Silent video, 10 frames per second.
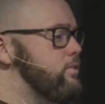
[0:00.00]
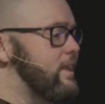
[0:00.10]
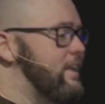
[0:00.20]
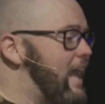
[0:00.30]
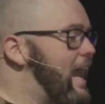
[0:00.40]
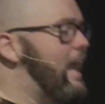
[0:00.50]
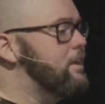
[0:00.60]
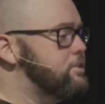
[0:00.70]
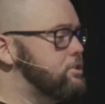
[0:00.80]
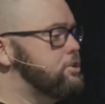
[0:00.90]
an
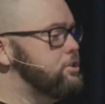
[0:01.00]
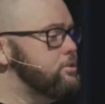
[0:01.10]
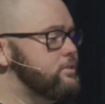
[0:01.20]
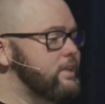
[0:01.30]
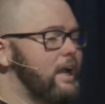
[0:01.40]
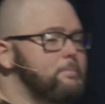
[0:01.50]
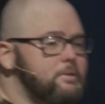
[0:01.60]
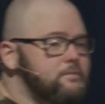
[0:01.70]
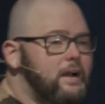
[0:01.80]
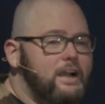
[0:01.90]
Acts 2 type
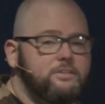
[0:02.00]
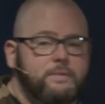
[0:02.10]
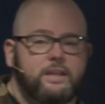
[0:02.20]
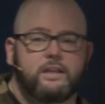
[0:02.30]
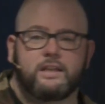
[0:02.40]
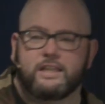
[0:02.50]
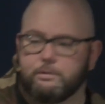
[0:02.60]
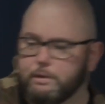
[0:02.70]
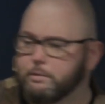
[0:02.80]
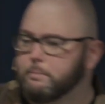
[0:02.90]
environment, that
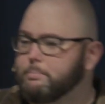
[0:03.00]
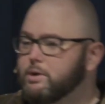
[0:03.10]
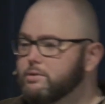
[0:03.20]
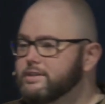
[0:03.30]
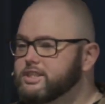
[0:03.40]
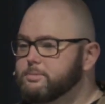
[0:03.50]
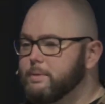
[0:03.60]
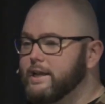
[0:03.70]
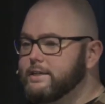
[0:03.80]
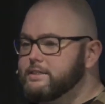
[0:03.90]
we would build a
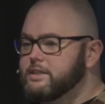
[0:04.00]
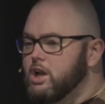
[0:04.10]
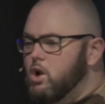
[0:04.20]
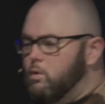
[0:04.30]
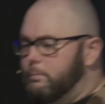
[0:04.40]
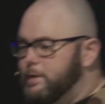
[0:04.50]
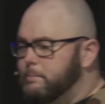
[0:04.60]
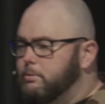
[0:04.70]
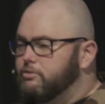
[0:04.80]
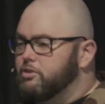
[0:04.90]
space where
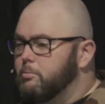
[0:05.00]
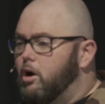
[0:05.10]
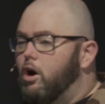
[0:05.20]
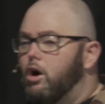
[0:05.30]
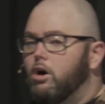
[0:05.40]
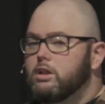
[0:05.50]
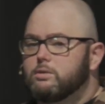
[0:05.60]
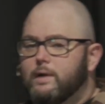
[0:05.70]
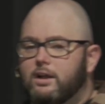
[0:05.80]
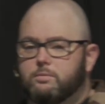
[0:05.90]
people from all
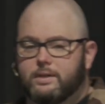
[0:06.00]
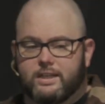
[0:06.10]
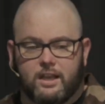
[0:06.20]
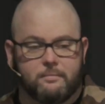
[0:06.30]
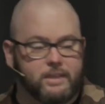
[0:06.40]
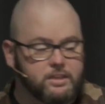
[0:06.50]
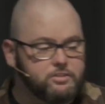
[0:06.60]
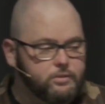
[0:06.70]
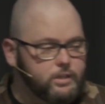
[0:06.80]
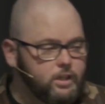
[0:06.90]
around would come
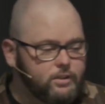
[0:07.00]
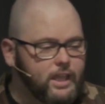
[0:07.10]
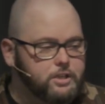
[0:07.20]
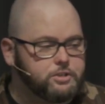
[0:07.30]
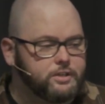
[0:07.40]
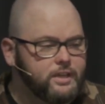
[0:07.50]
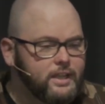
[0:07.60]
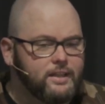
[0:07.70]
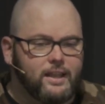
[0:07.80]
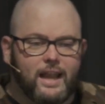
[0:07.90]
into a location,
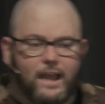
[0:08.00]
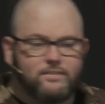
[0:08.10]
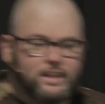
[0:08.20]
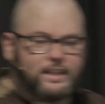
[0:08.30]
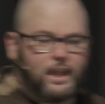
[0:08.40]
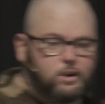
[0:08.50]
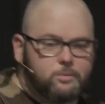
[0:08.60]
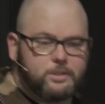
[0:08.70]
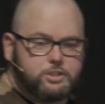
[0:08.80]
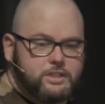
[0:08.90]
they'd have an encounter
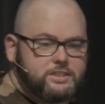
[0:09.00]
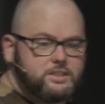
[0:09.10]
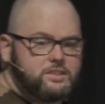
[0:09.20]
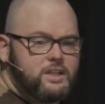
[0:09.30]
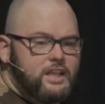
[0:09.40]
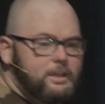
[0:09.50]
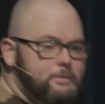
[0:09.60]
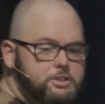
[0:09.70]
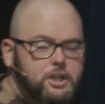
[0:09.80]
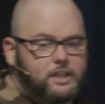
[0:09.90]
with Jesus, it would
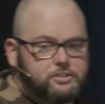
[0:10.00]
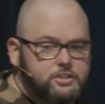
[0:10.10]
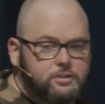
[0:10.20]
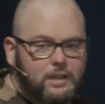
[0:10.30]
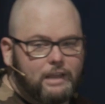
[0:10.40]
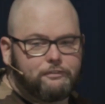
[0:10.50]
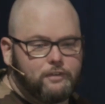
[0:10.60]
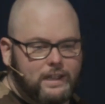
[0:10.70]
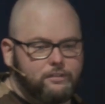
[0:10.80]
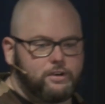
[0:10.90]
change their life
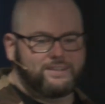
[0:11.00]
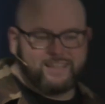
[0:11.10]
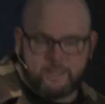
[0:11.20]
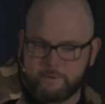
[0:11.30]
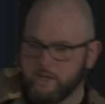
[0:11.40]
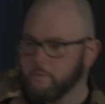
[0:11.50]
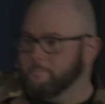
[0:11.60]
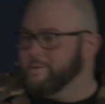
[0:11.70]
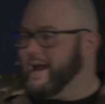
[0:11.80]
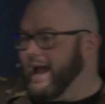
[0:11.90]
forever, and then they would go
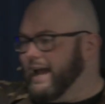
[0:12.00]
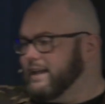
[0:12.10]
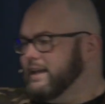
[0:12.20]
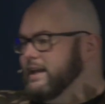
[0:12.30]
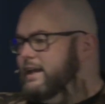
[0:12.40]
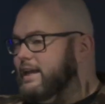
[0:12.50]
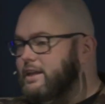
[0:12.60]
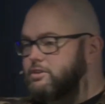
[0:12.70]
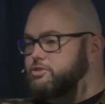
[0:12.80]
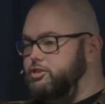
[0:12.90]
back
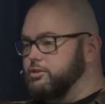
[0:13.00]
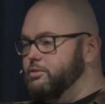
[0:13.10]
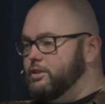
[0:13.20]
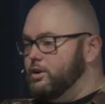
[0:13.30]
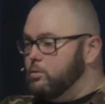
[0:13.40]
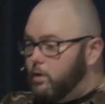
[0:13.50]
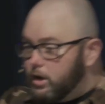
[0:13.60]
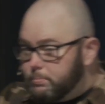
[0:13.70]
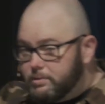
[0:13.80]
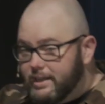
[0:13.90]
into their
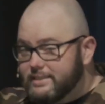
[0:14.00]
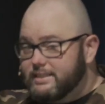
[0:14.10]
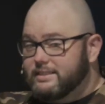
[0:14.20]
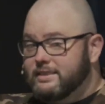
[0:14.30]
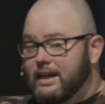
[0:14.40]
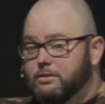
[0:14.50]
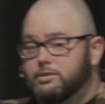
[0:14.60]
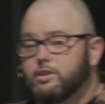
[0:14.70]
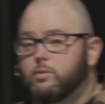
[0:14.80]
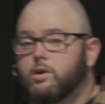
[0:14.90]
workplaces and out into
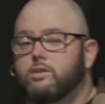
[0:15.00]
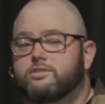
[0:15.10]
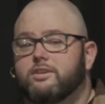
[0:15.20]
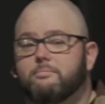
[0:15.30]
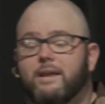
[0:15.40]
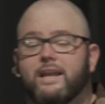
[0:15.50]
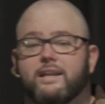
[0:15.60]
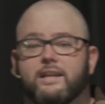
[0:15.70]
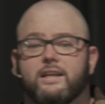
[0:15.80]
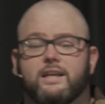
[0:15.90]
the world to make
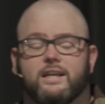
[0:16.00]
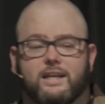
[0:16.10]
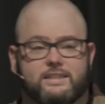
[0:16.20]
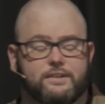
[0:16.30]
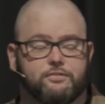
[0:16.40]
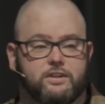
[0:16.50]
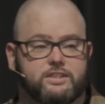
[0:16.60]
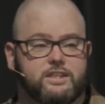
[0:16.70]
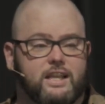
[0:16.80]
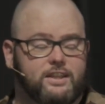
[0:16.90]
a
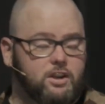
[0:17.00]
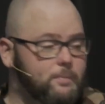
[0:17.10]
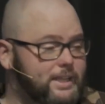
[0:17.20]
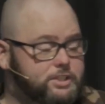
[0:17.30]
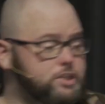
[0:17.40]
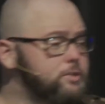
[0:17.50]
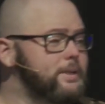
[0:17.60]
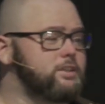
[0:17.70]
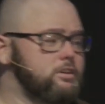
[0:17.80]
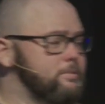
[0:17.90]
difference. Then, on week two, we
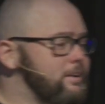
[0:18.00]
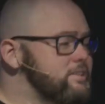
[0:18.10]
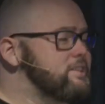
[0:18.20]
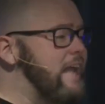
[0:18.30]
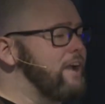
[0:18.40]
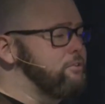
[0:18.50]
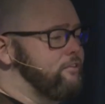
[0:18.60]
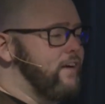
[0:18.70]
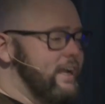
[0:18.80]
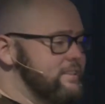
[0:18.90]
talked about
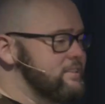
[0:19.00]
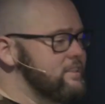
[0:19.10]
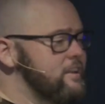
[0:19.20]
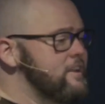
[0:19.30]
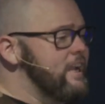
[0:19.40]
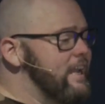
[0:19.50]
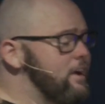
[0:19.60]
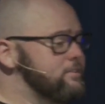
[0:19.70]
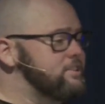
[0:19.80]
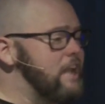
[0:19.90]
sacrifice and how
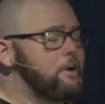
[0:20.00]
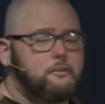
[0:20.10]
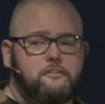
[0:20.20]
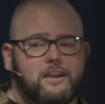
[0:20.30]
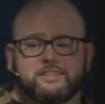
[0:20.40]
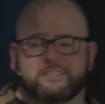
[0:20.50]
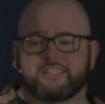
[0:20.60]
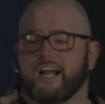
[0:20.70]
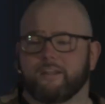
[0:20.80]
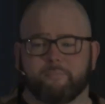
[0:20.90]
sacrifice is
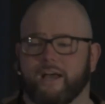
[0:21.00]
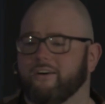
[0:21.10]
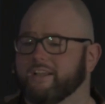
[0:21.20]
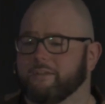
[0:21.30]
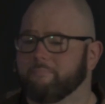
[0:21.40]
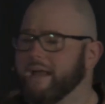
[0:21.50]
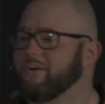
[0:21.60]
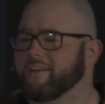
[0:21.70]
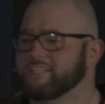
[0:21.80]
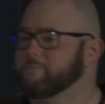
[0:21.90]
not about an amount,
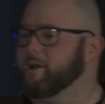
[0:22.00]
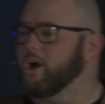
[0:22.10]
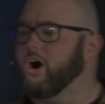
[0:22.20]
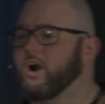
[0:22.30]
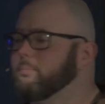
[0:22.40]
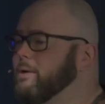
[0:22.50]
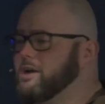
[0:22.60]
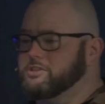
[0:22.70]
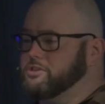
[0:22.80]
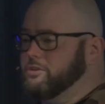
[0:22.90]
it's about a heart
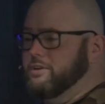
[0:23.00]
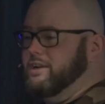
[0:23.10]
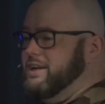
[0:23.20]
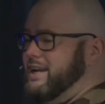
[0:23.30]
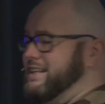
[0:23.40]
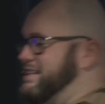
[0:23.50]
posture. And that